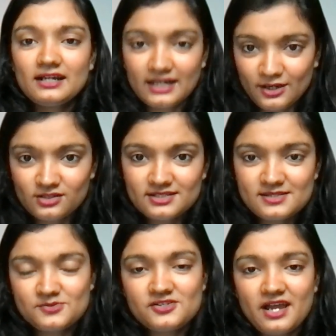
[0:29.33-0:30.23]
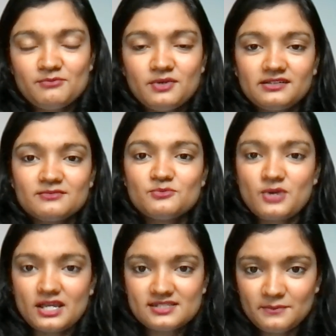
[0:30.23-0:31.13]
click on the subscribe button,
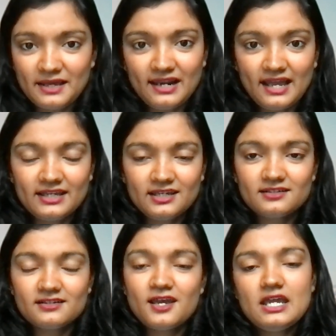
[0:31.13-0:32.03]
press the bell icon.